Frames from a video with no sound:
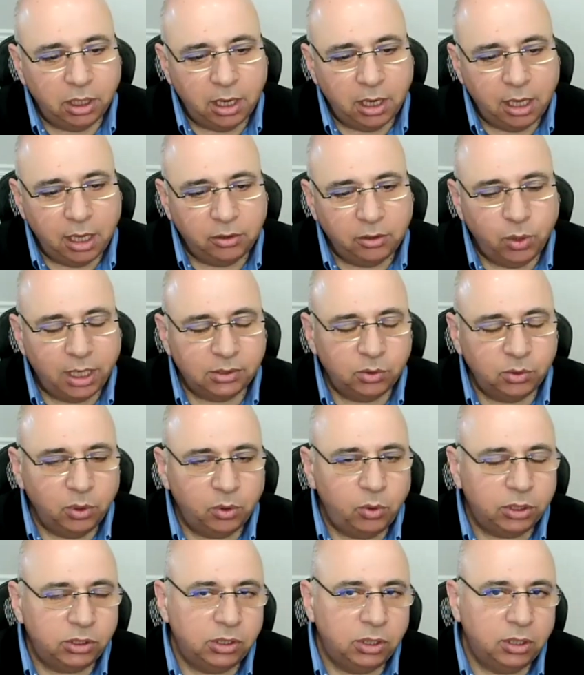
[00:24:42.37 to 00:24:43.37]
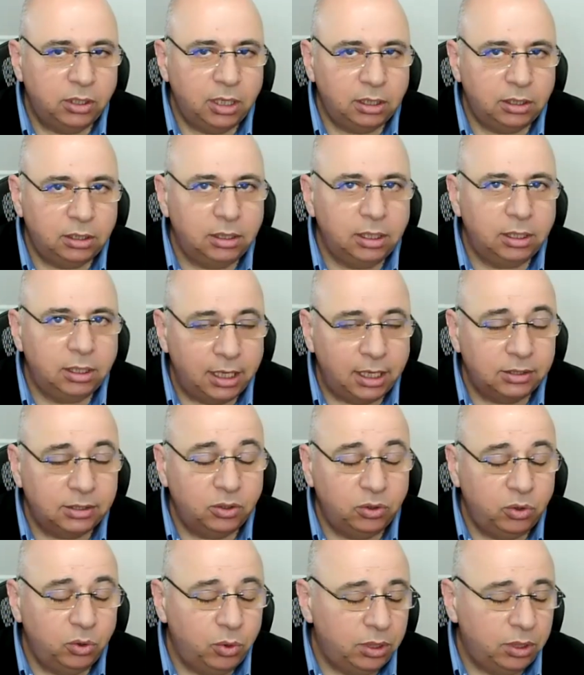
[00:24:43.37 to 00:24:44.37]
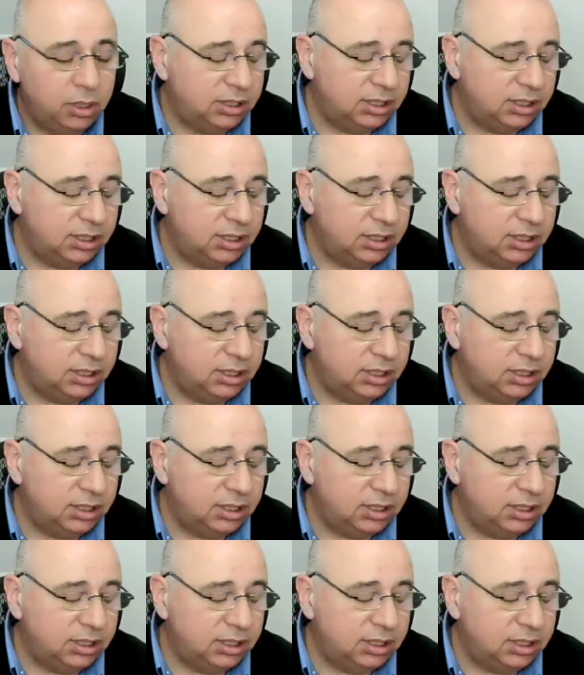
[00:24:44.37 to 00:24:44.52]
I'd like to ask you a question that has to do with